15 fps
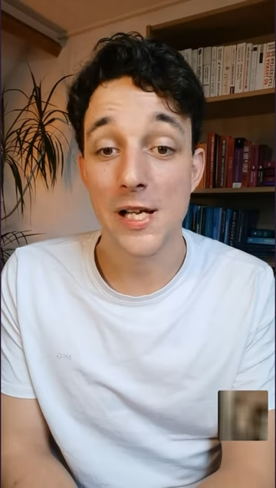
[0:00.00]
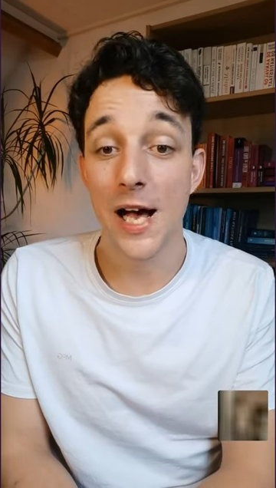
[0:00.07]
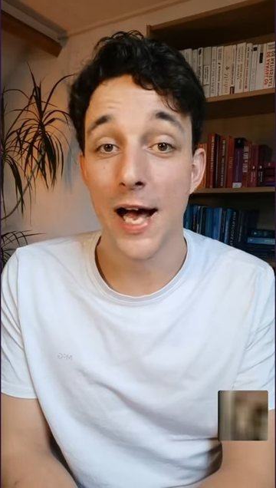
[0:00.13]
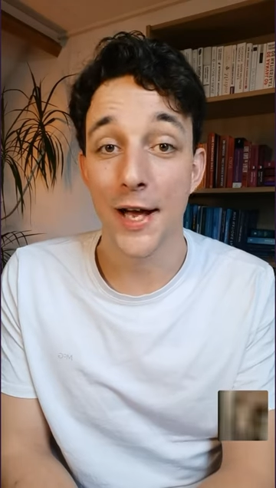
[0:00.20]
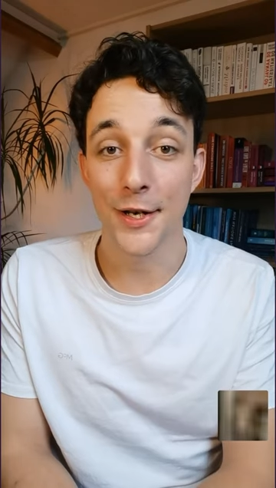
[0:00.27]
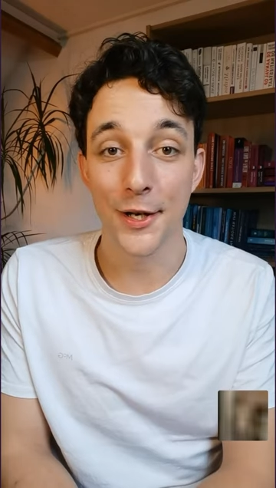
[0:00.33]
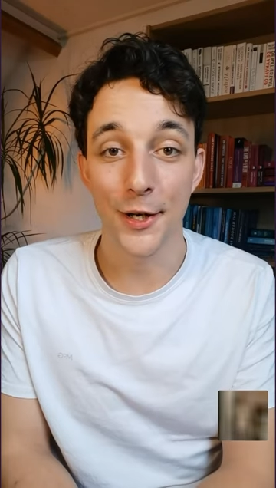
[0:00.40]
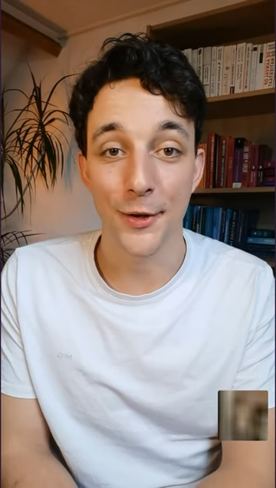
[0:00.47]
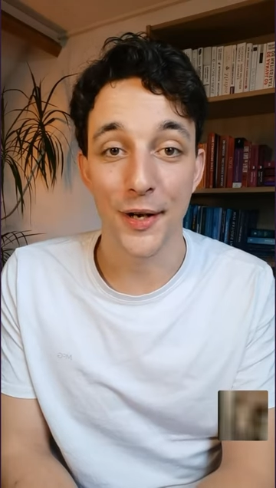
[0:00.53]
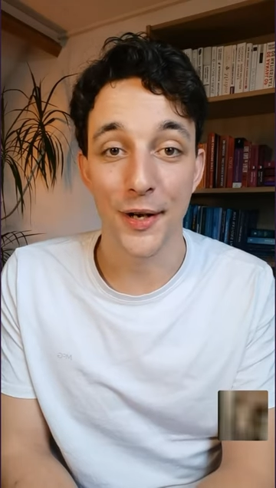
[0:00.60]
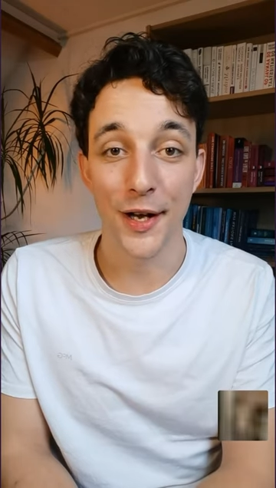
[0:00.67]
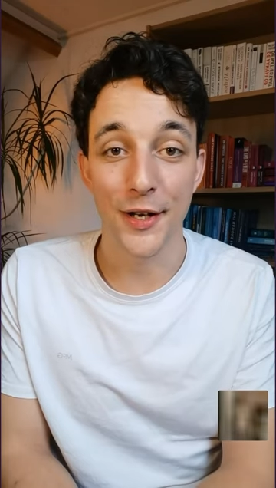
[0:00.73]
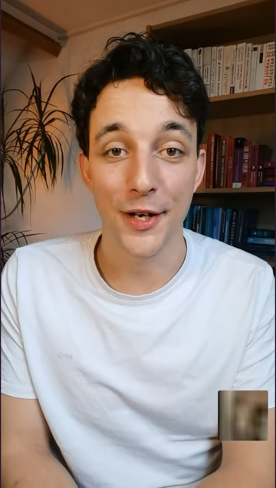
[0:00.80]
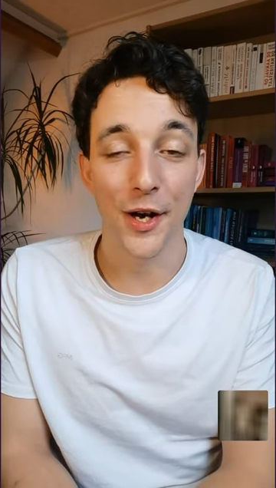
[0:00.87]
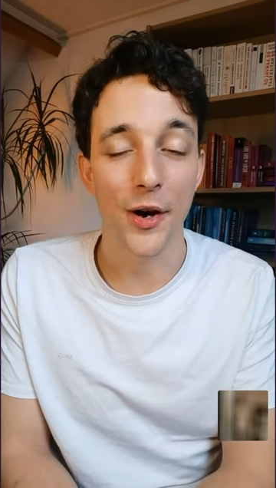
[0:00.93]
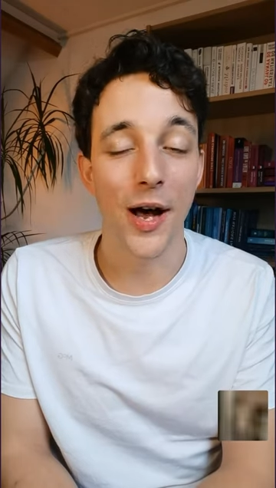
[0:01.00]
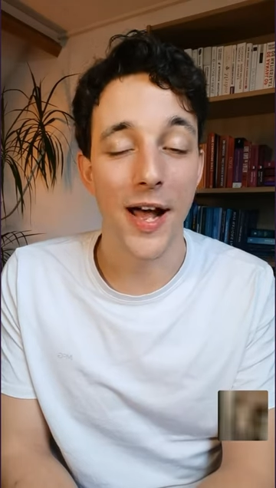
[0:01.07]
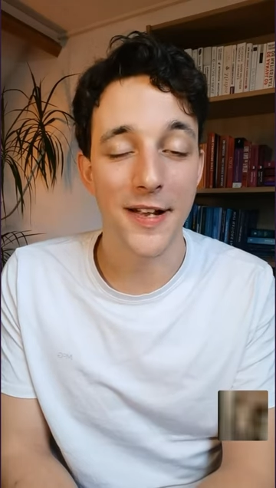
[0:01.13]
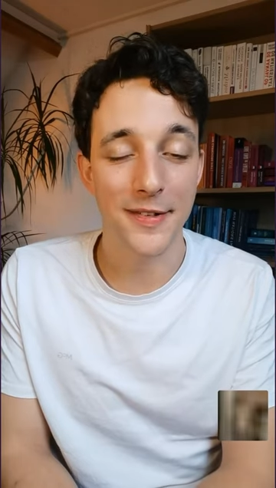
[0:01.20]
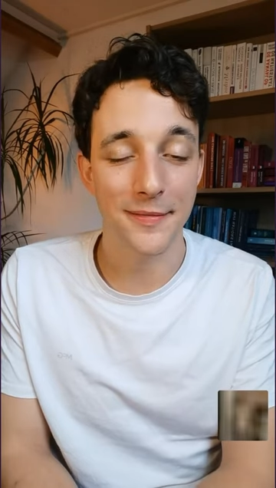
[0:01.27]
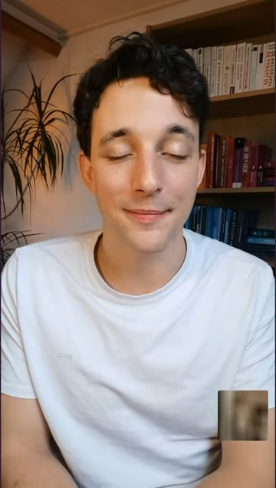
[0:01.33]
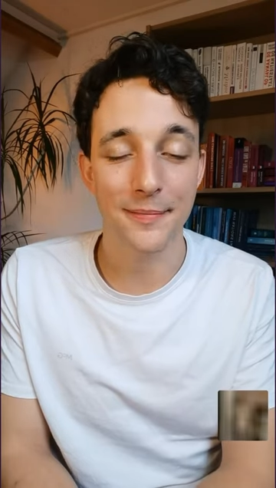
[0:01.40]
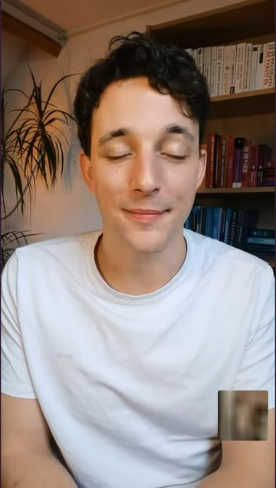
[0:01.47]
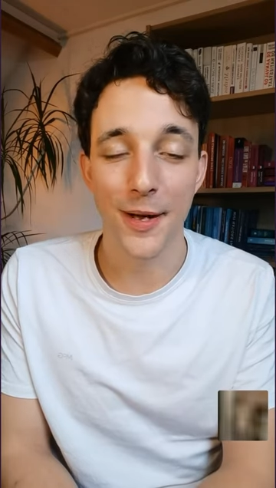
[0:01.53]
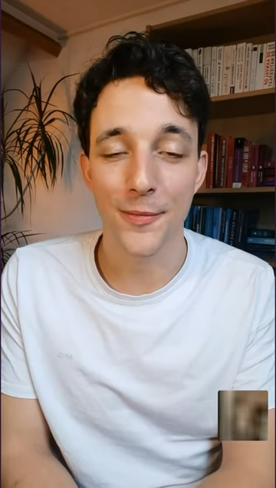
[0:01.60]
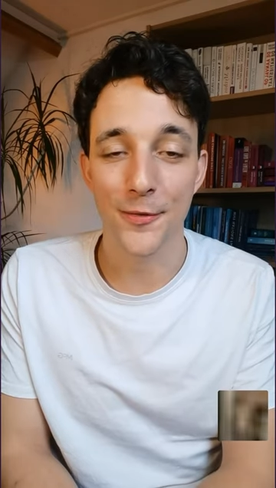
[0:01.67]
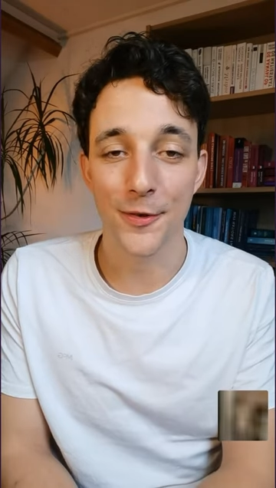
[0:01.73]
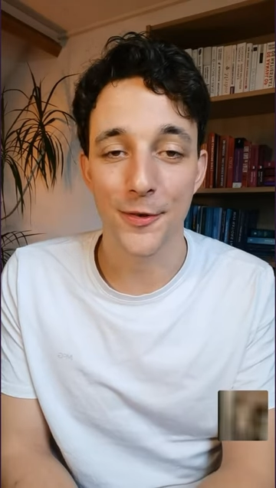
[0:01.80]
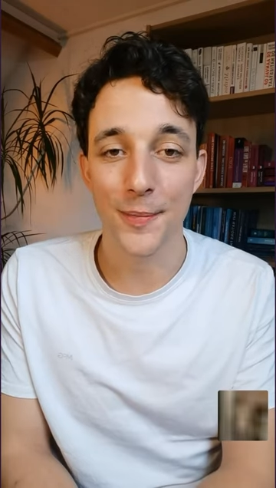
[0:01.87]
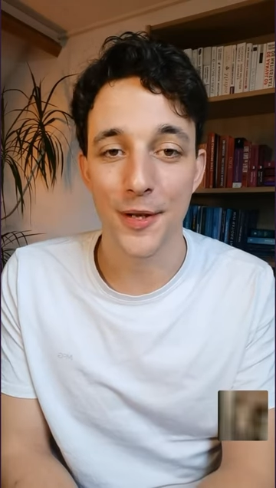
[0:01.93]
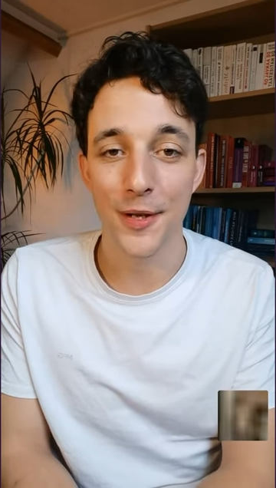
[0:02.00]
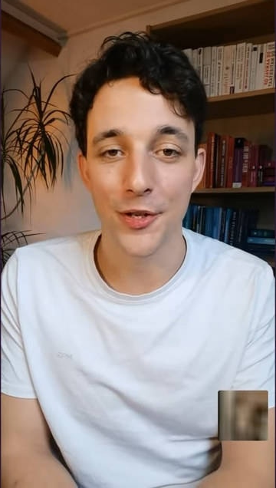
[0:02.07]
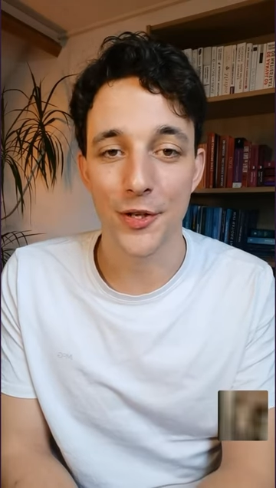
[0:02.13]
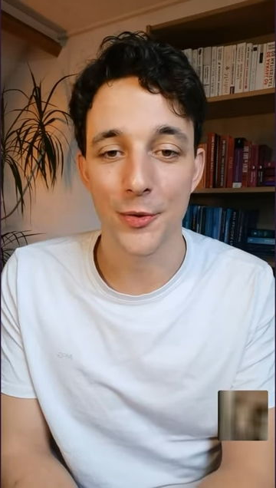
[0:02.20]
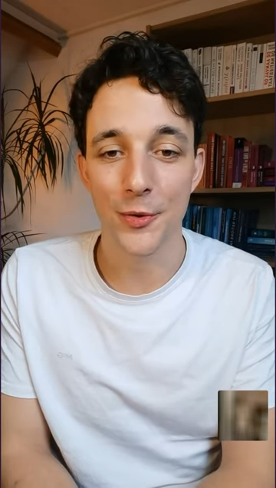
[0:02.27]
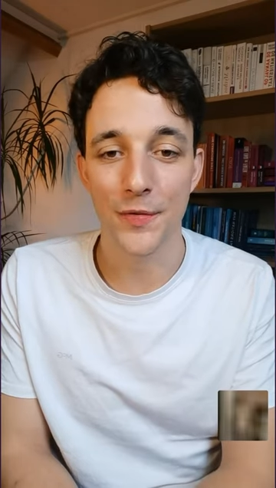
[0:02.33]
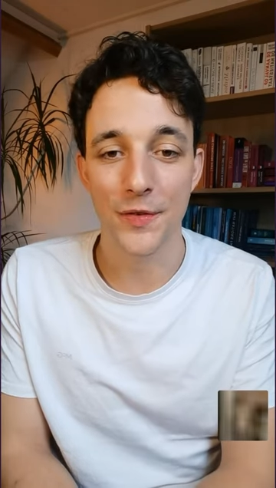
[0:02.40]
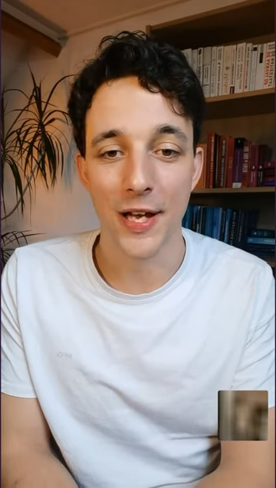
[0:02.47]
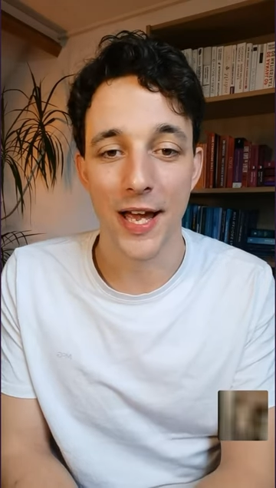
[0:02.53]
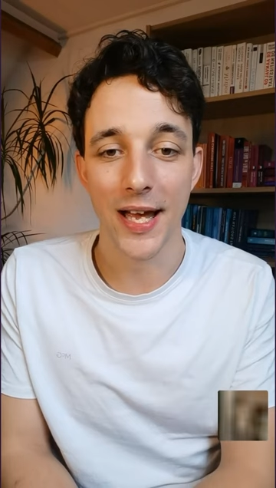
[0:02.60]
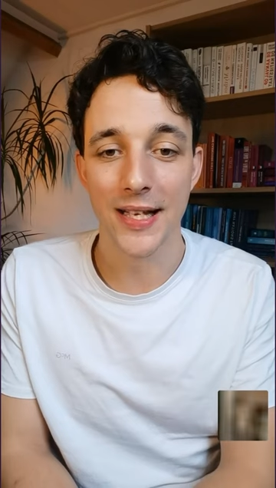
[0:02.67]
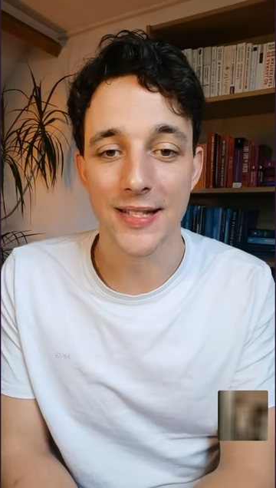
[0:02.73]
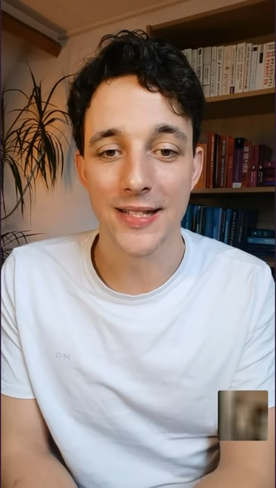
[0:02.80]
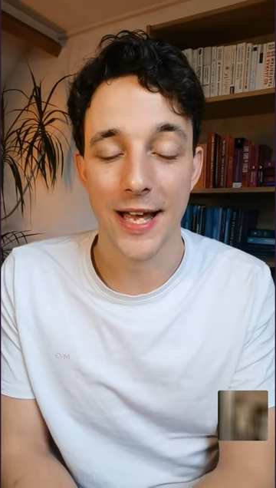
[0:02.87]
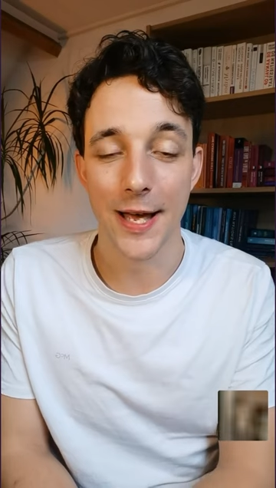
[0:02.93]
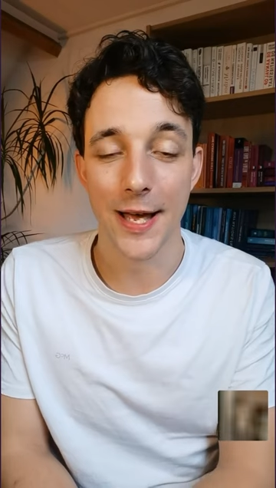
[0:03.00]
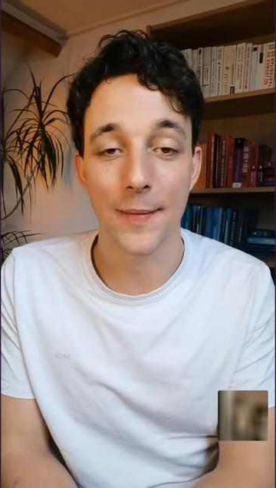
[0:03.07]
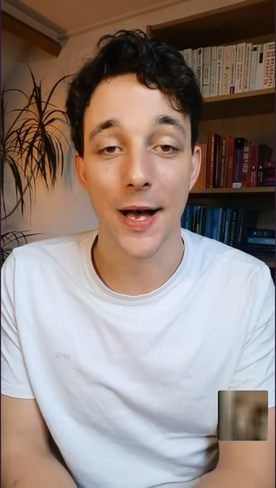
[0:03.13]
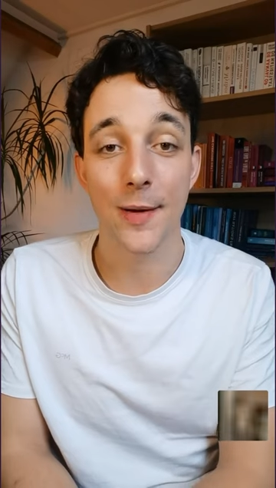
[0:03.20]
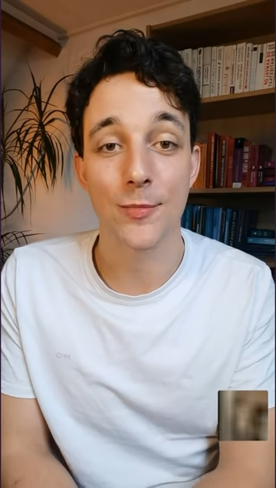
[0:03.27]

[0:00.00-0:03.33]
I know, I know. I'm I'm familiar with the exam.